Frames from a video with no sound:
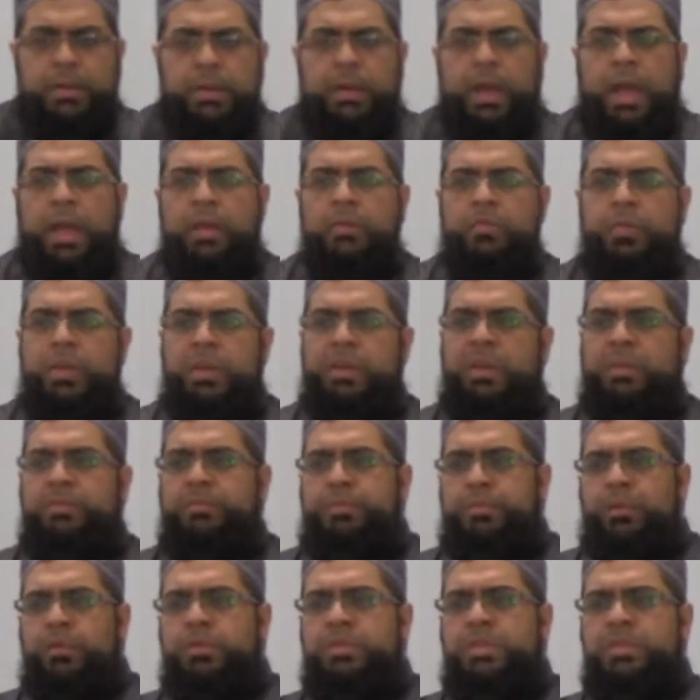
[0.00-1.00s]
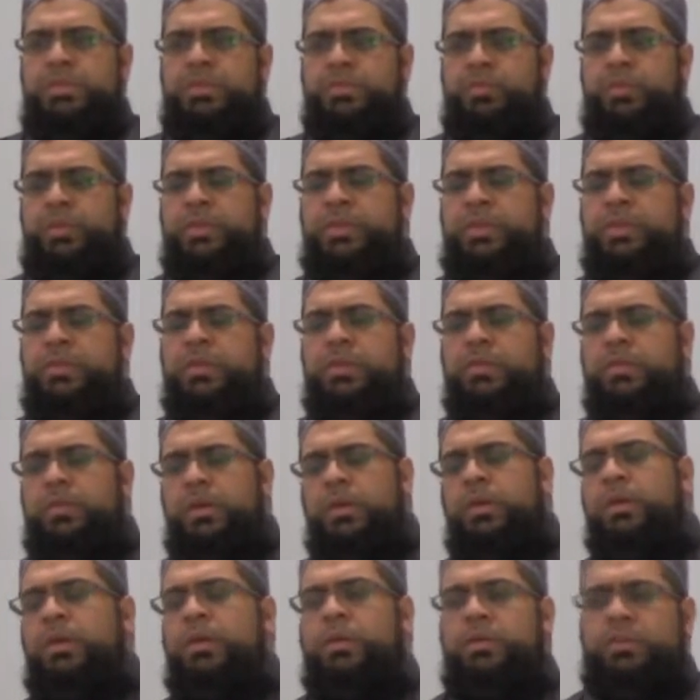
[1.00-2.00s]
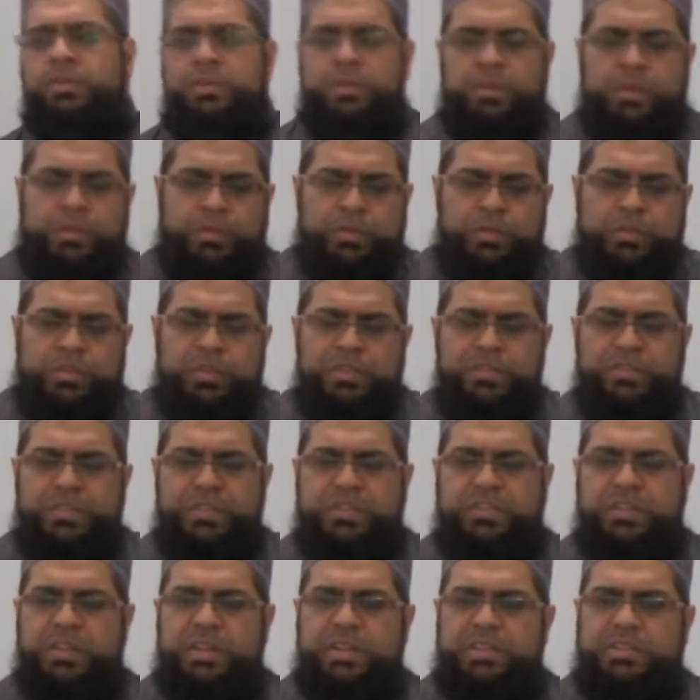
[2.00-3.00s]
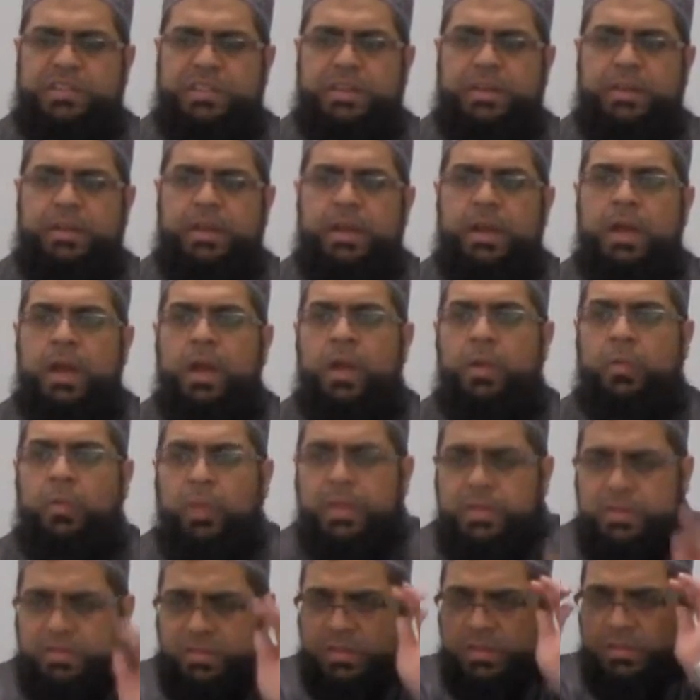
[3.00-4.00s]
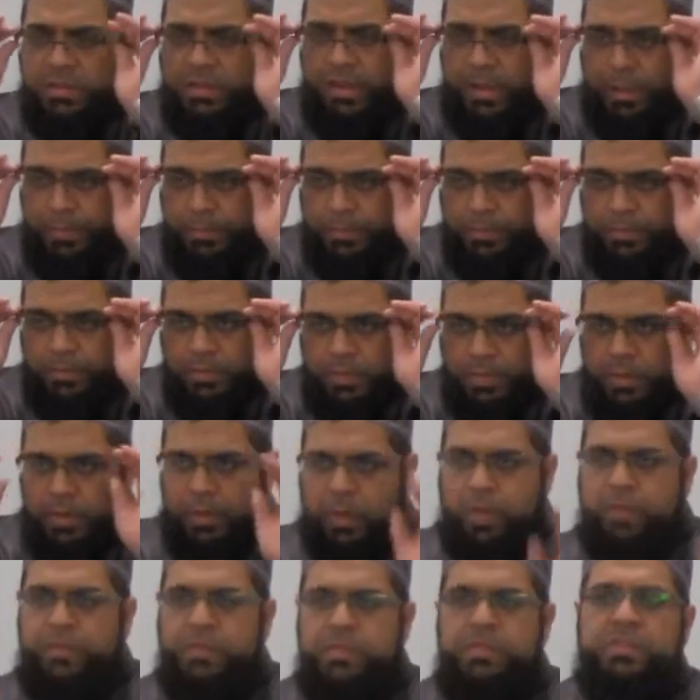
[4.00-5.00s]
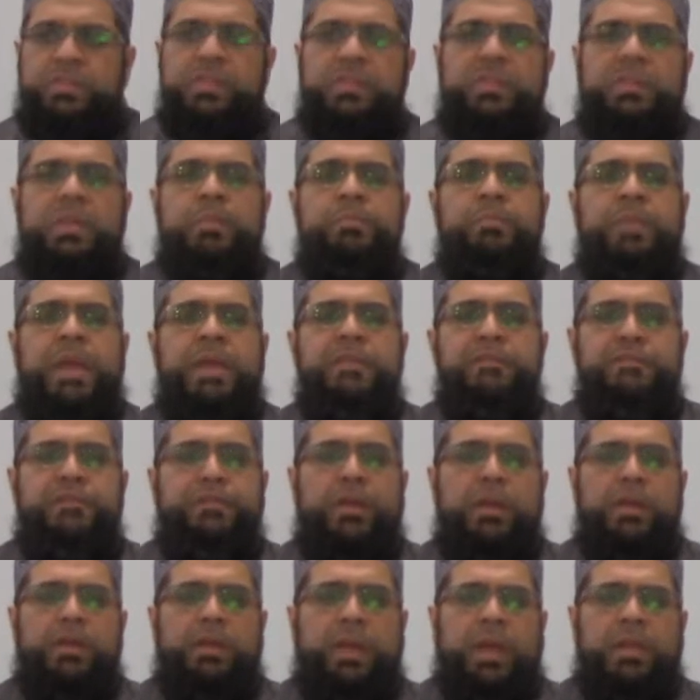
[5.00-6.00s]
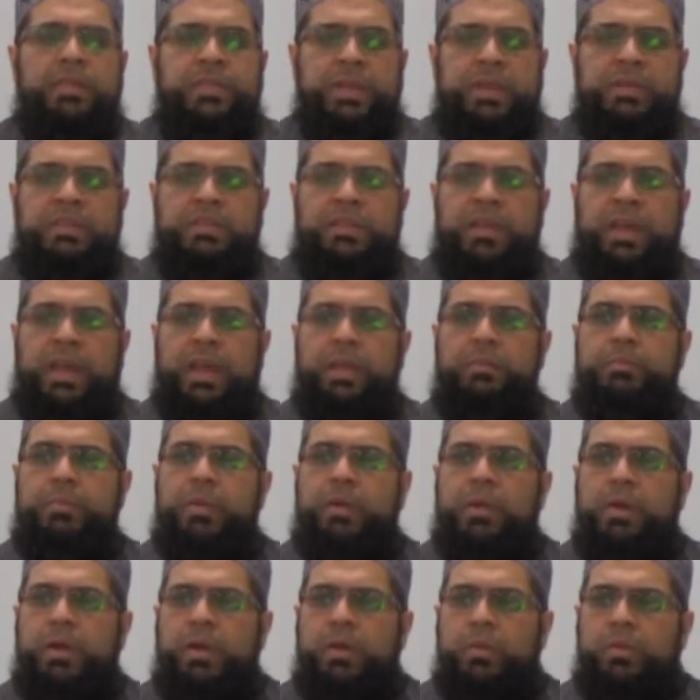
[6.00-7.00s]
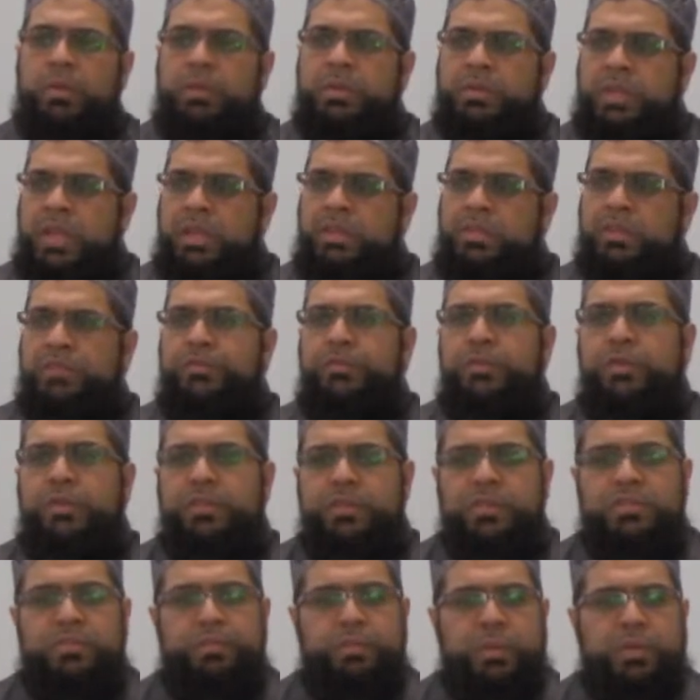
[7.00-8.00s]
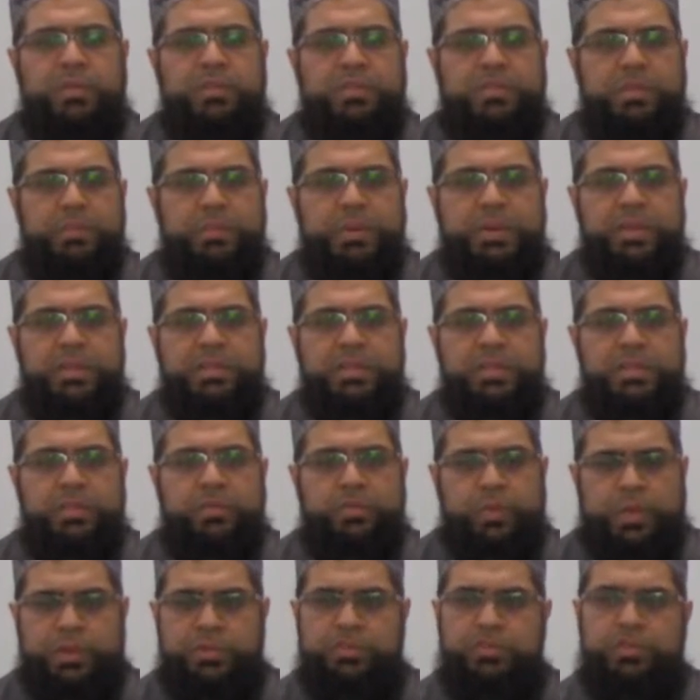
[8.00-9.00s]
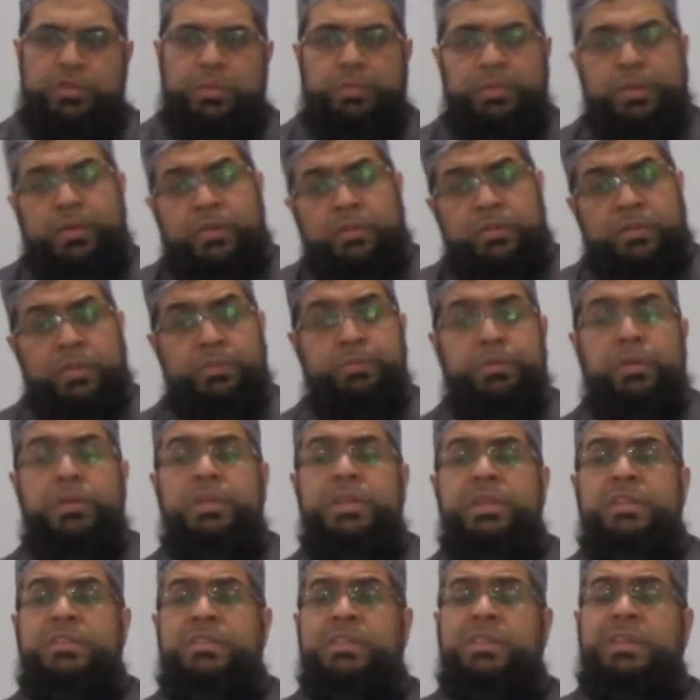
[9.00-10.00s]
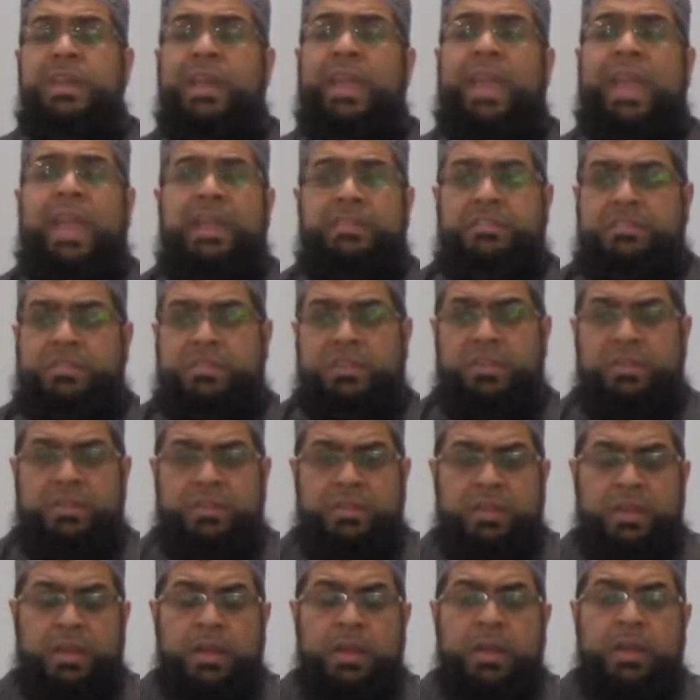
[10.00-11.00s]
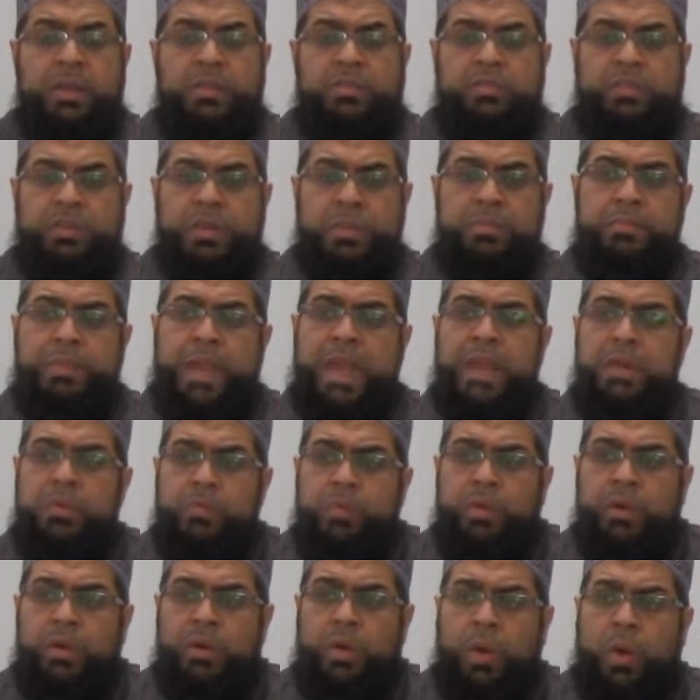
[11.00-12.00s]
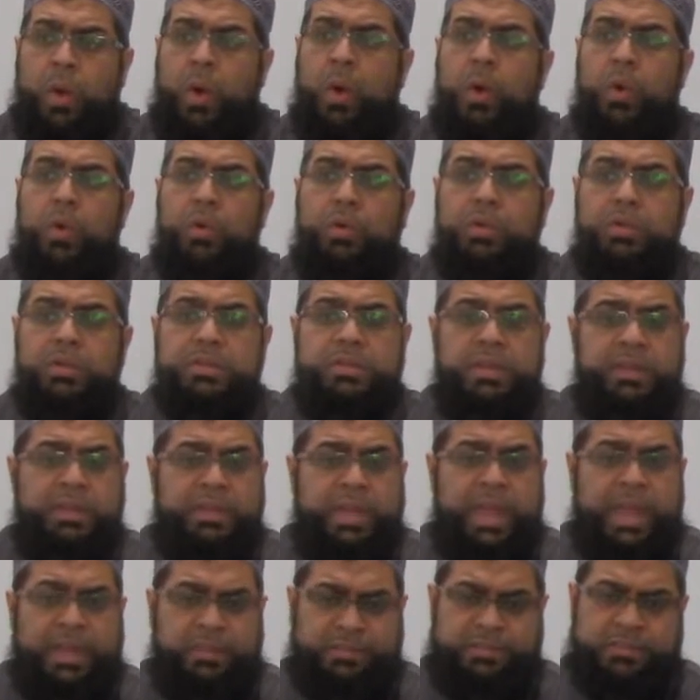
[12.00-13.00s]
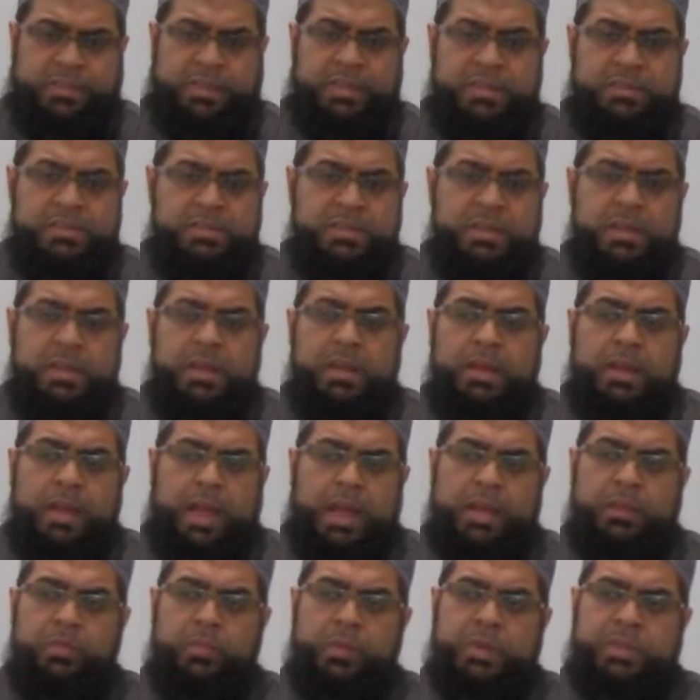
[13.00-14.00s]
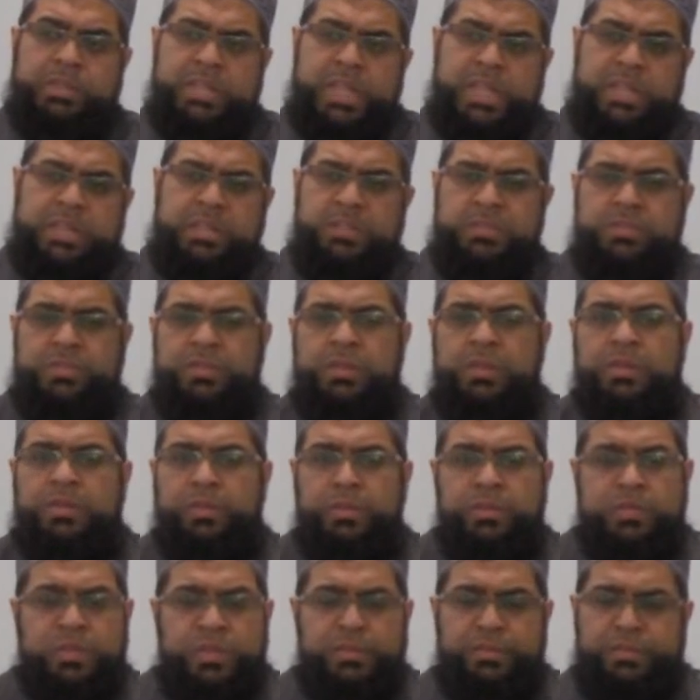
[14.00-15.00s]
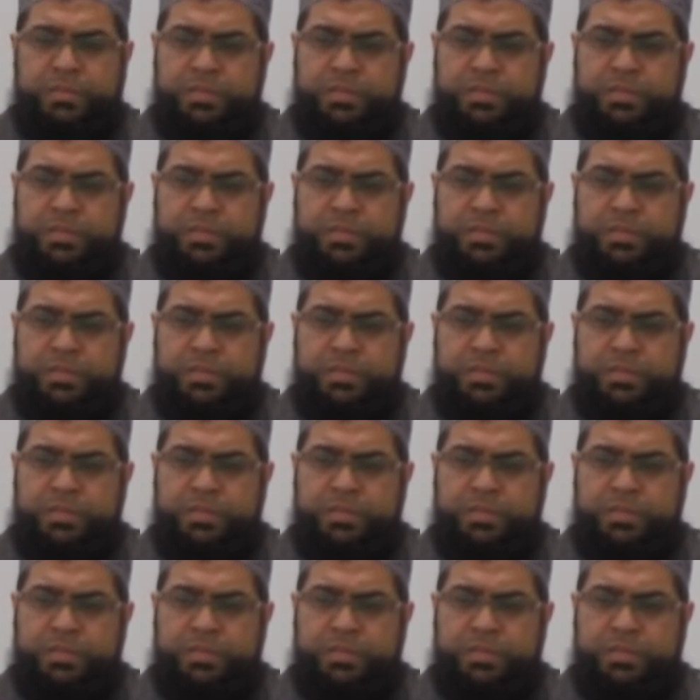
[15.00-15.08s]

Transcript: and we have brought it within to the ghusl facility. Once it comes, obviously the men folk at that time will take the full responsibility to ensure, because the body is in a casket. So the man will hold the casket and will take it to the ghusl